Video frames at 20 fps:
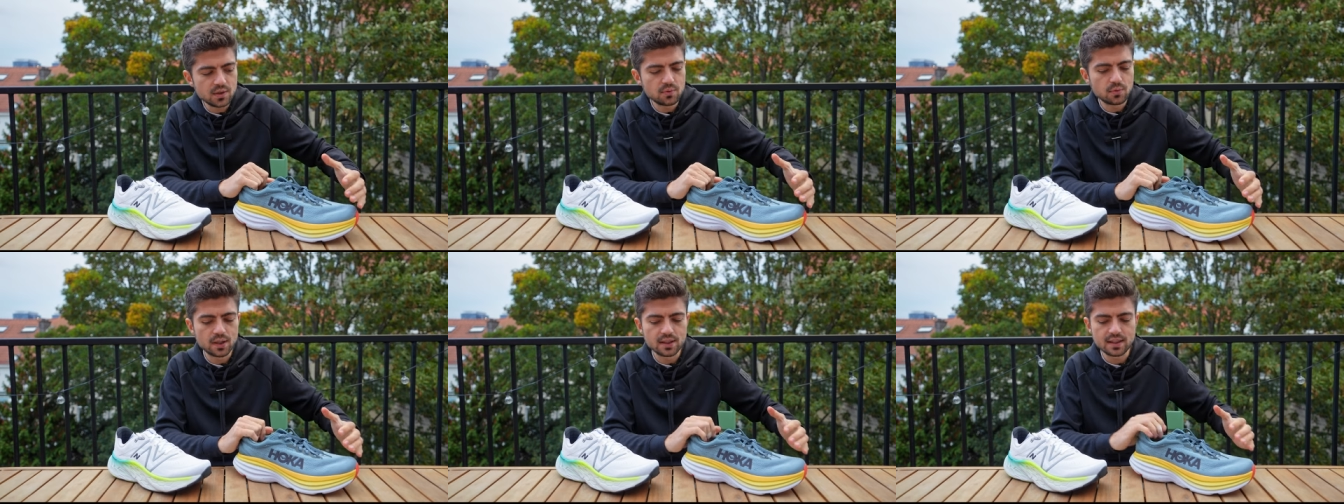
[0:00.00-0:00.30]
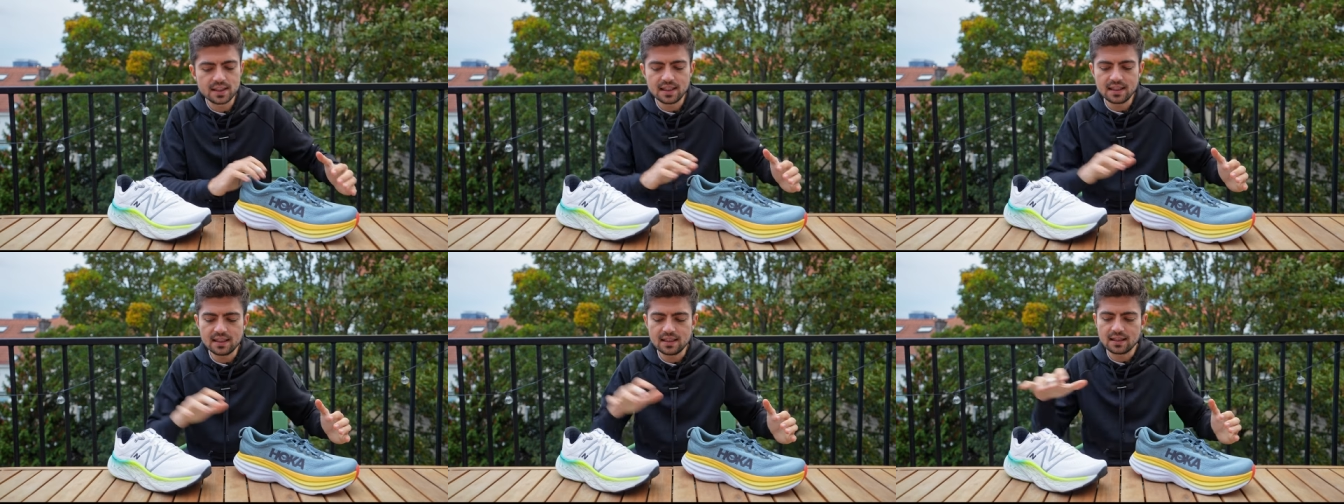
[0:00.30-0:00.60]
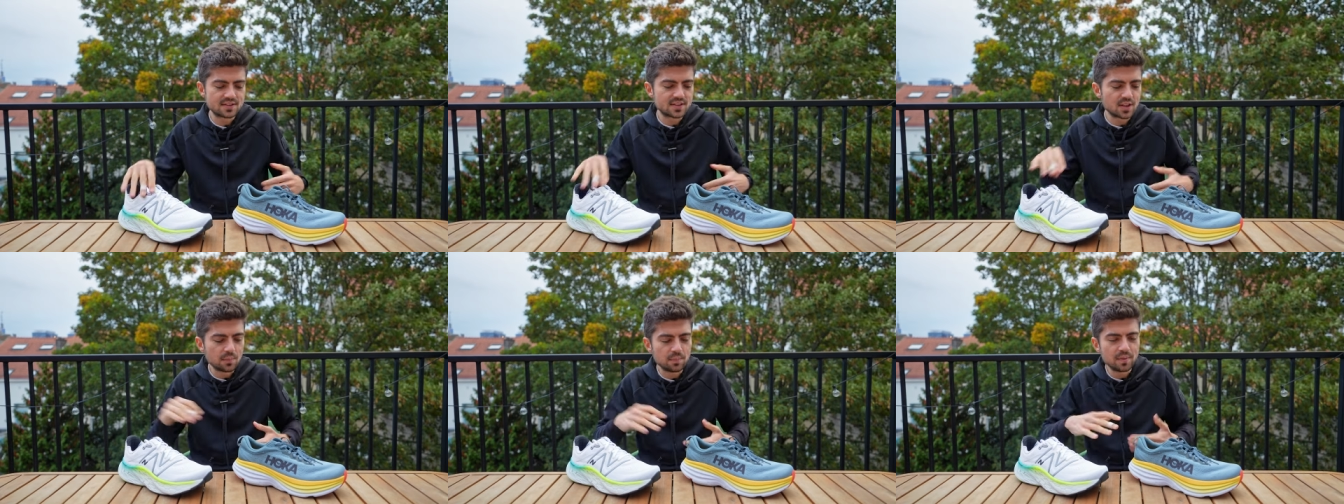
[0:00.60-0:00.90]

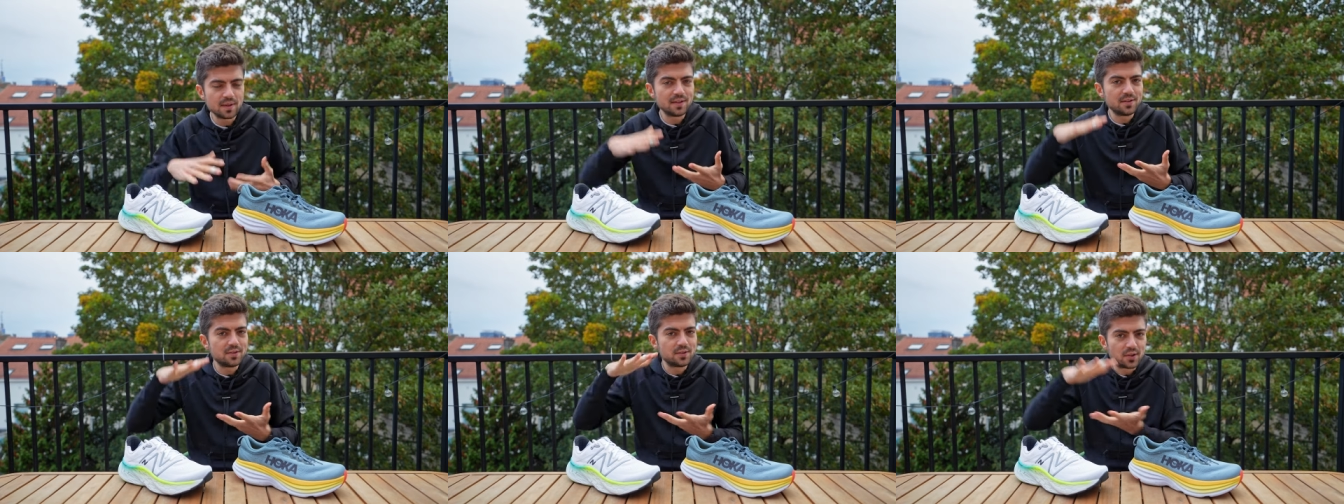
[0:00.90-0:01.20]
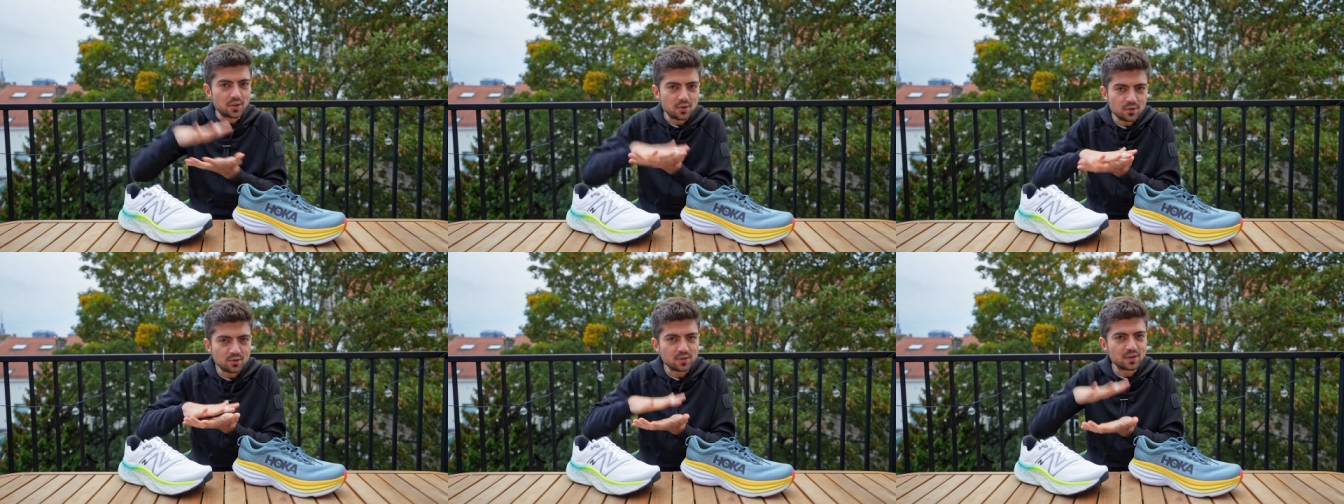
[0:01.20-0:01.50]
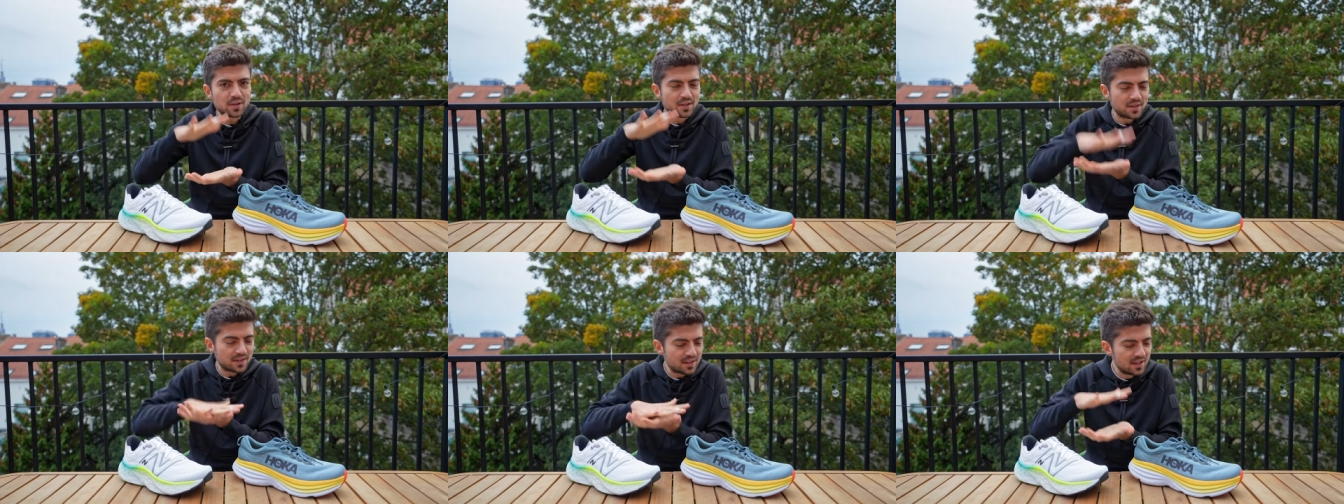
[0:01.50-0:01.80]
you
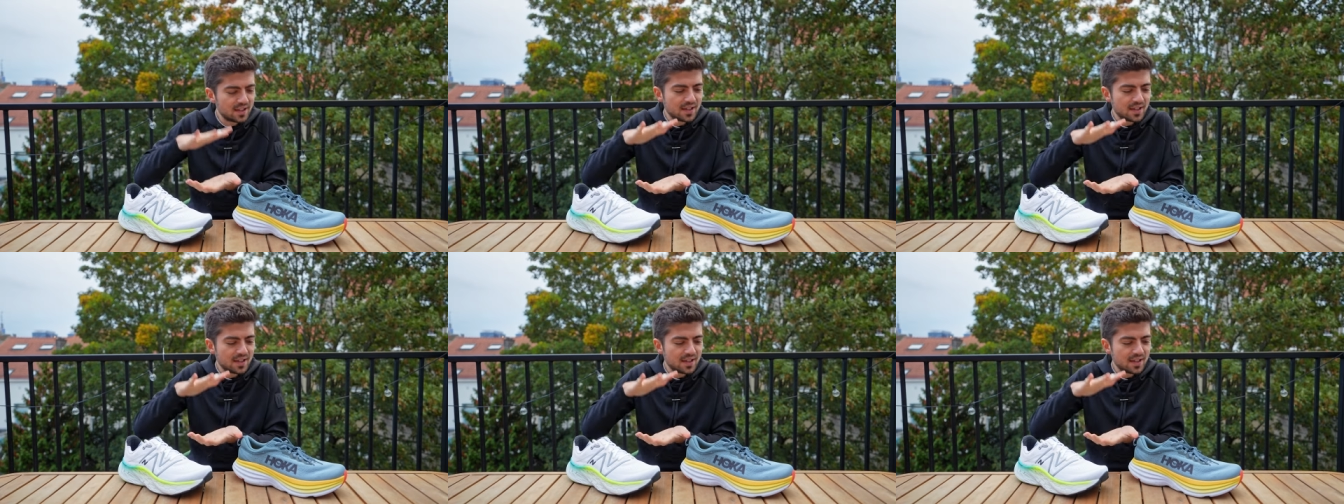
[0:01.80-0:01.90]
know,